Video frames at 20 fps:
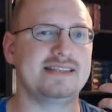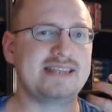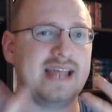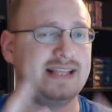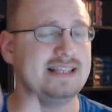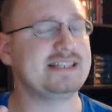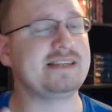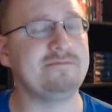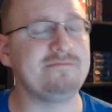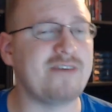
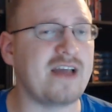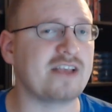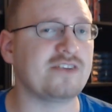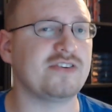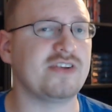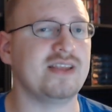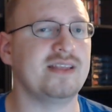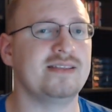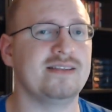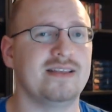sinus
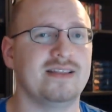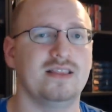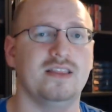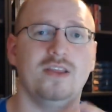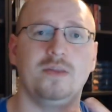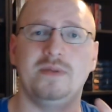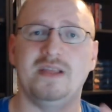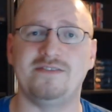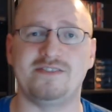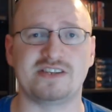infection and a
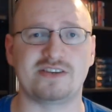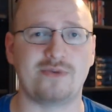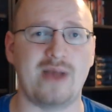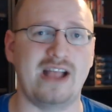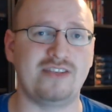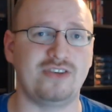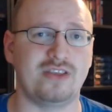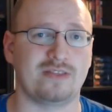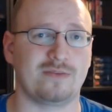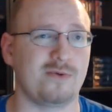little bit of a
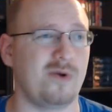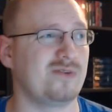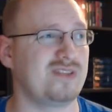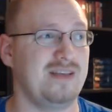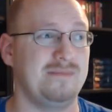scratchy throat,